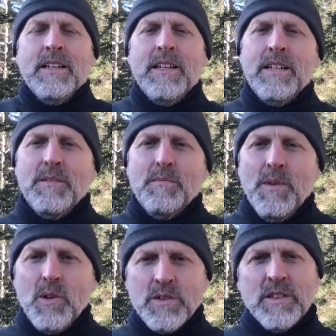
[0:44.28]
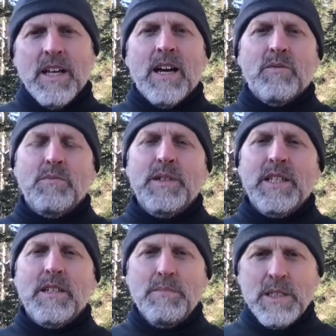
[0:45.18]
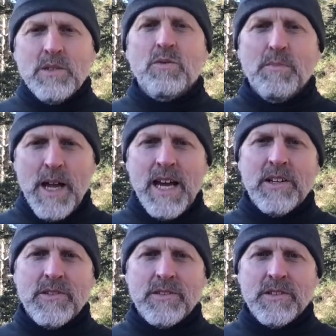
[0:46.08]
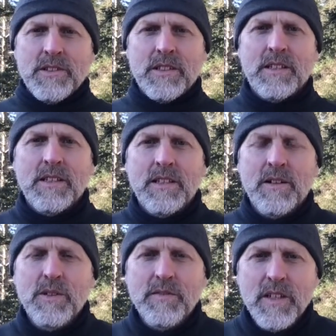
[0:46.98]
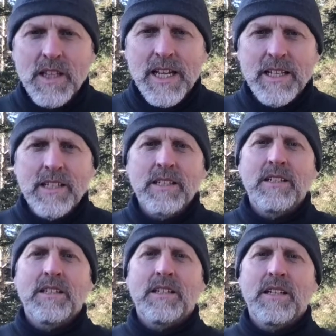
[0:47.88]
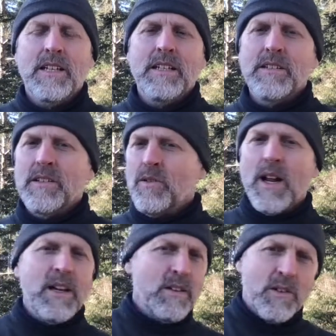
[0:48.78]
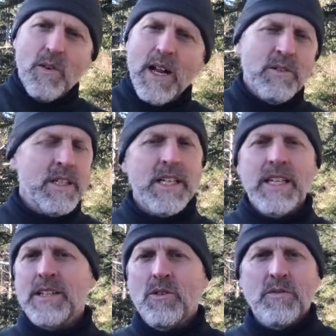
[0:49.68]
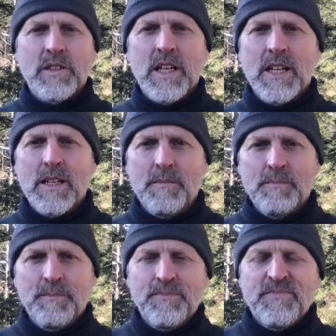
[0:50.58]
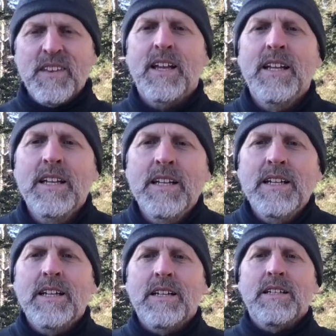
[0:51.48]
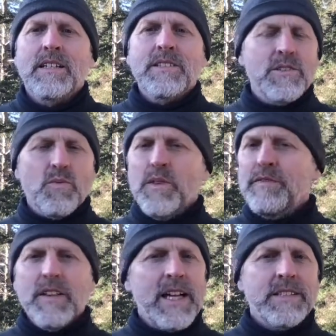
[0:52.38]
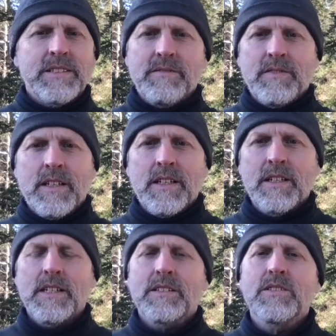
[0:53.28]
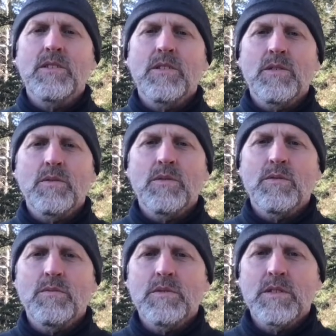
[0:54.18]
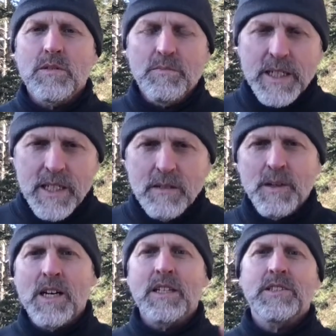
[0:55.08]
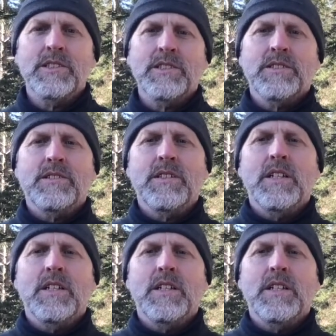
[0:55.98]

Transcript: And most of that will be habitual patterns that we've collected and grounded in over time. It's just reflexive. And so to become conscious,